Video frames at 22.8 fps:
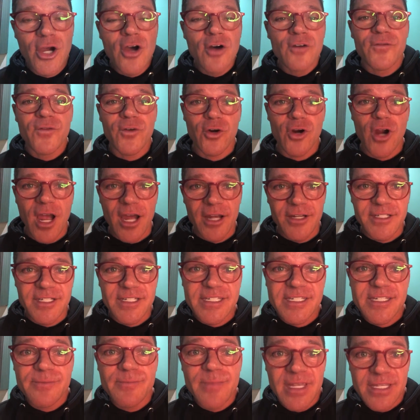for a
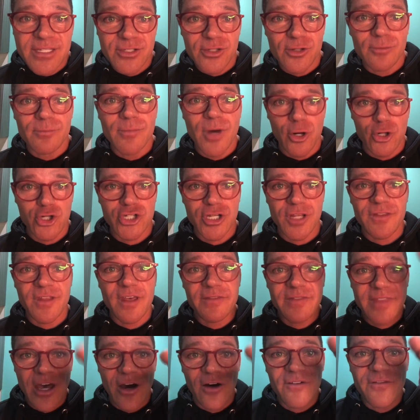dismissal motion
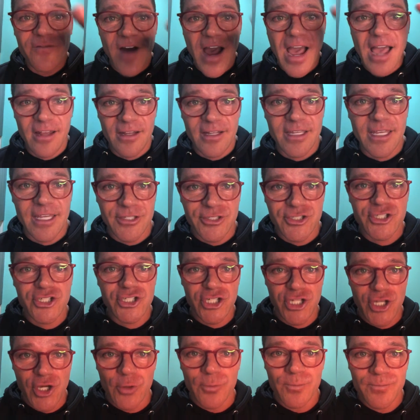that they'll file against
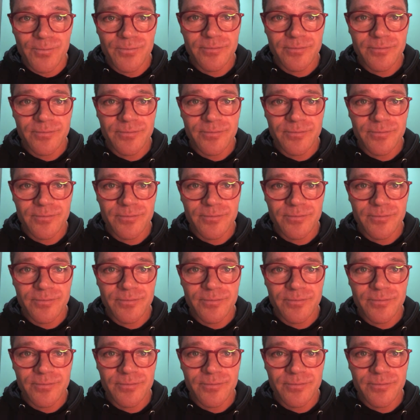you.